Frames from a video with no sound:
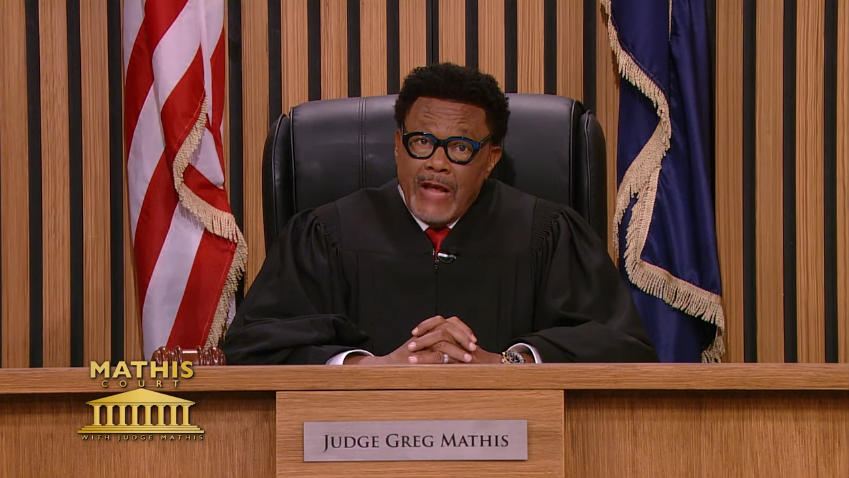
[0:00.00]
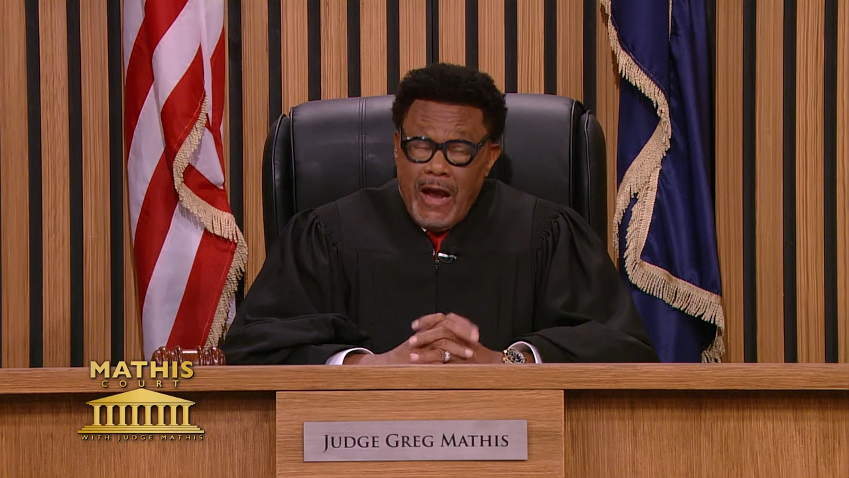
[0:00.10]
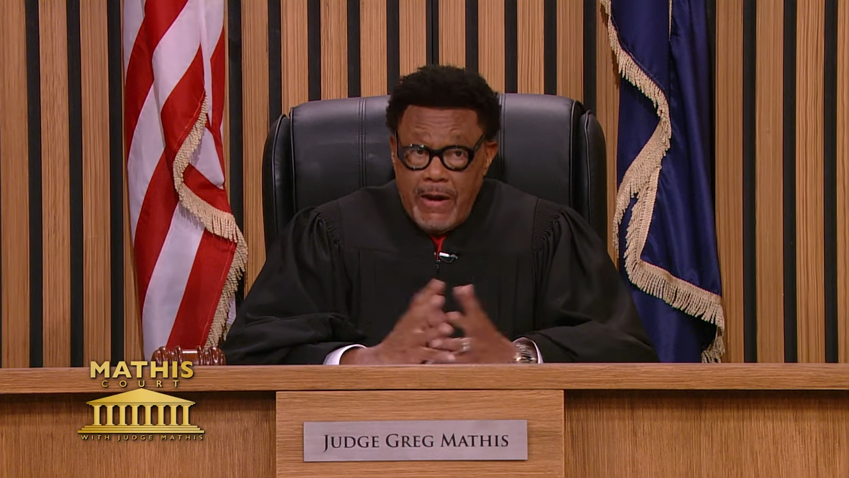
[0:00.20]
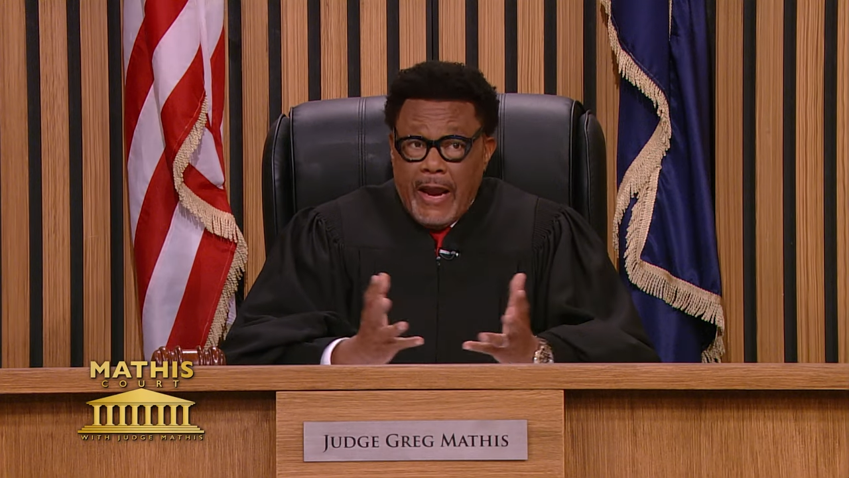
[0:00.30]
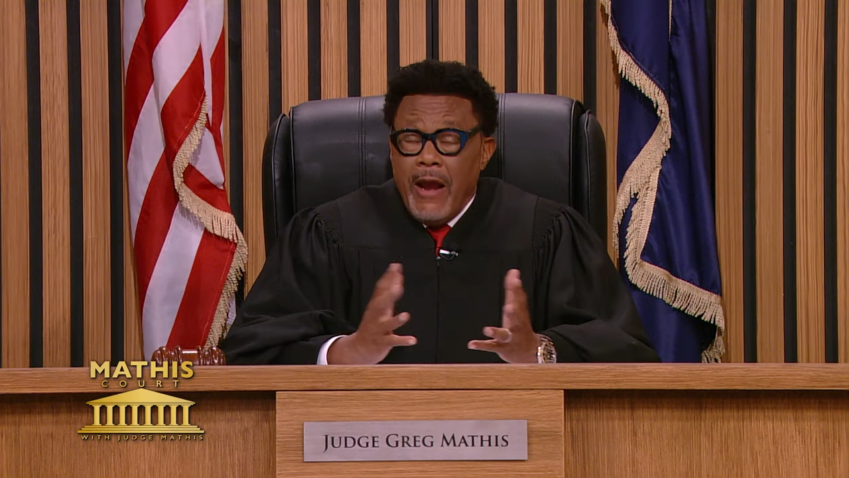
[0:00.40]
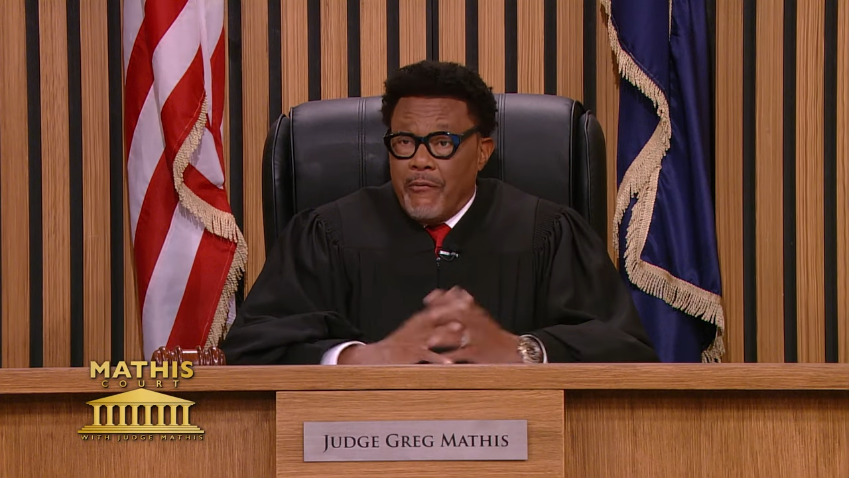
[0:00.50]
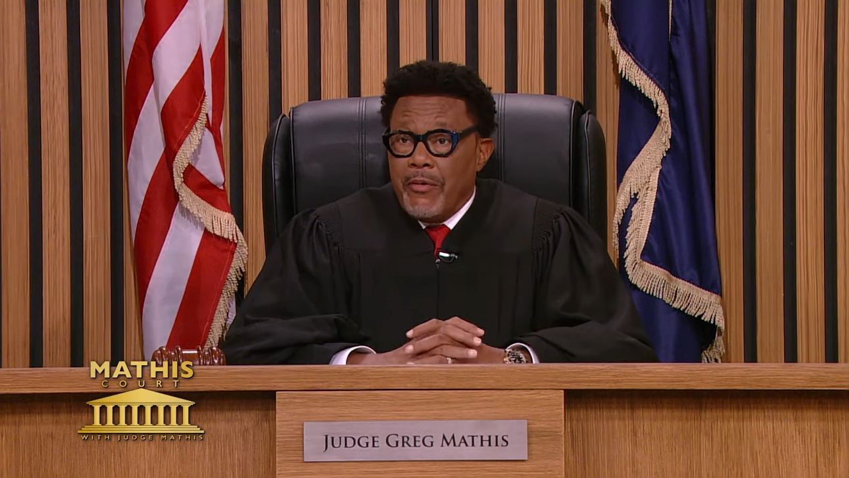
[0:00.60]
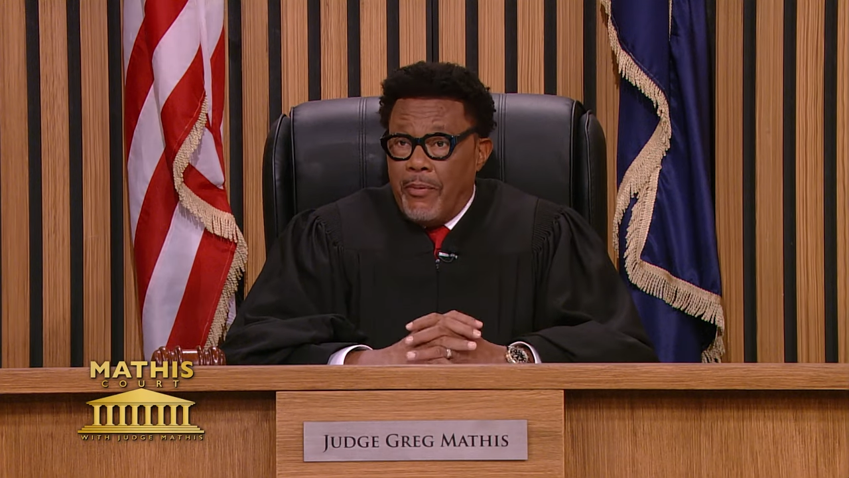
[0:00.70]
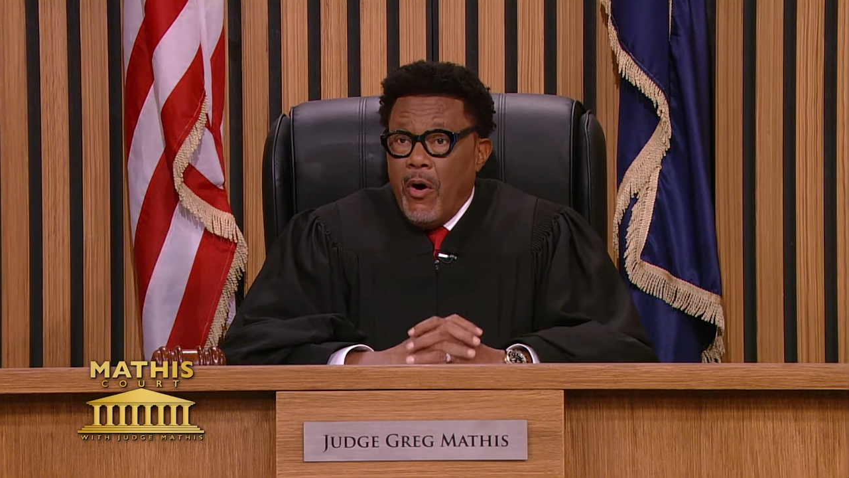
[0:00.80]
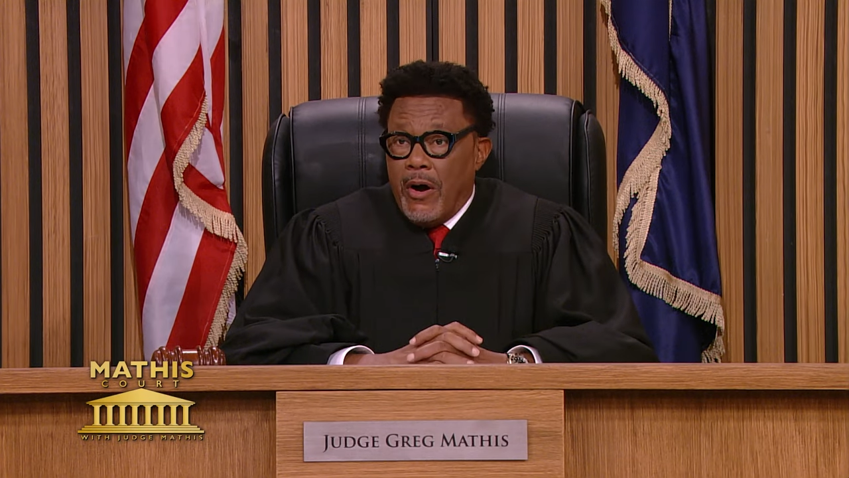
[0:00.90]
Okay, a
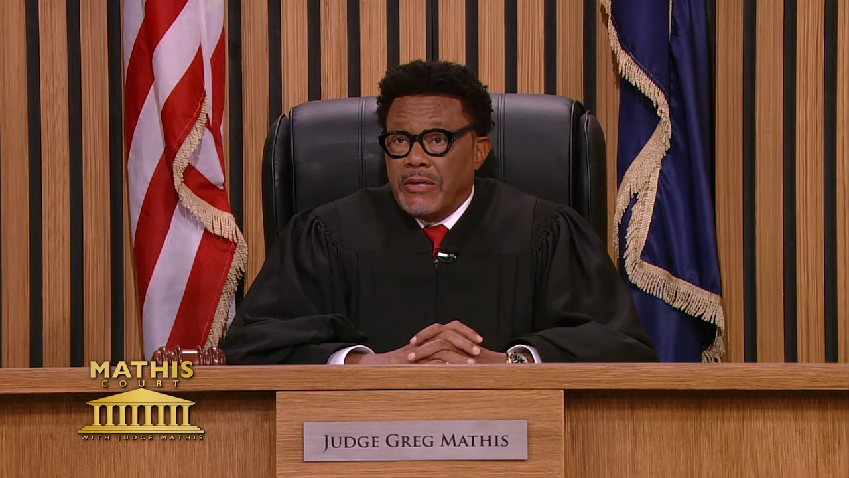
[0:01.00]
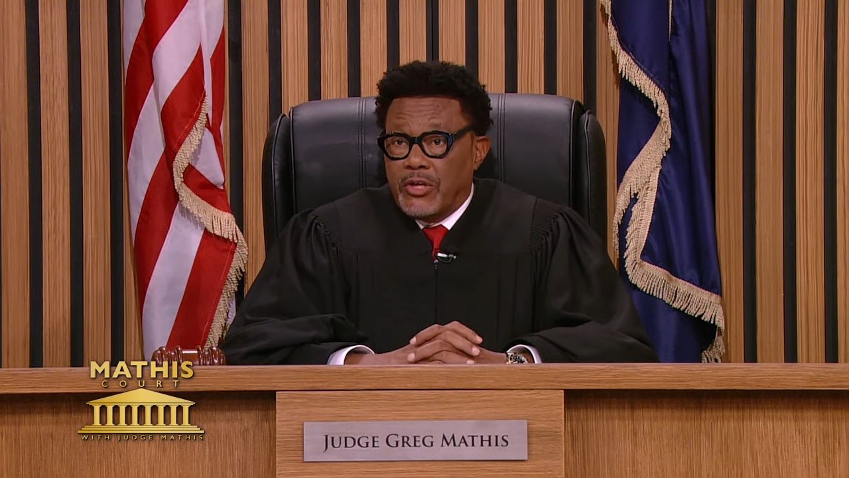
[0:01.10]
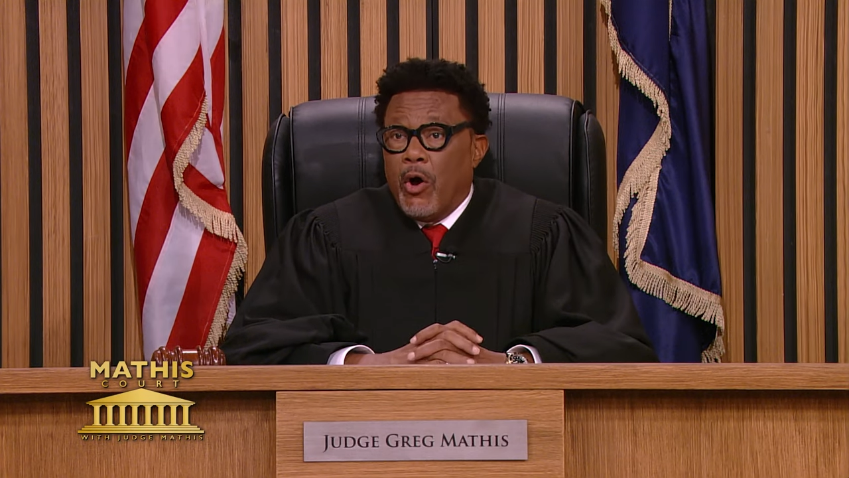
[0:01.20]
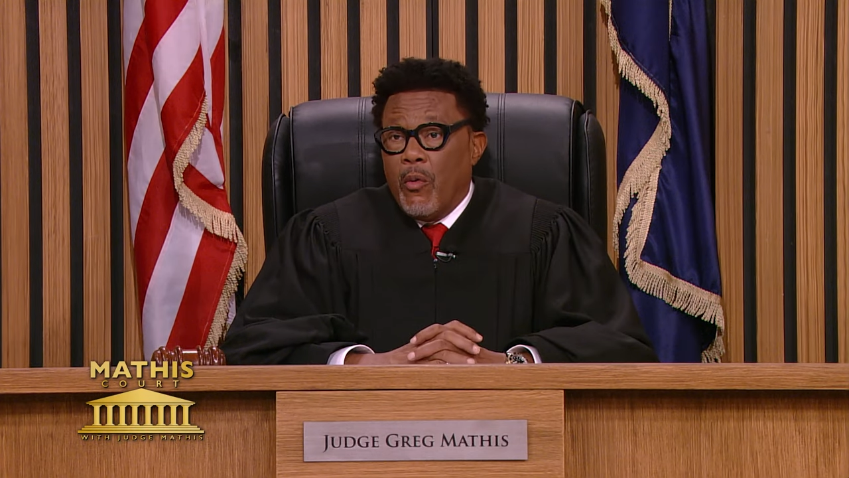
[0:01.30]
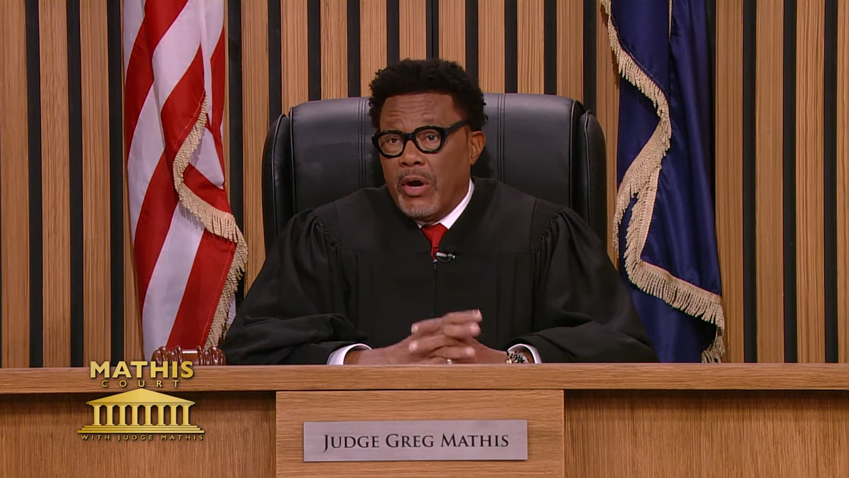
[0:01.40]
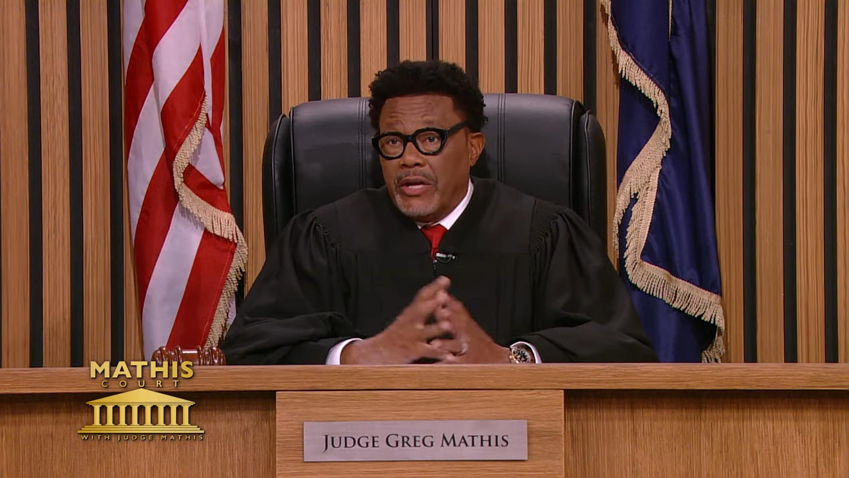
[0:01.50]
report. So what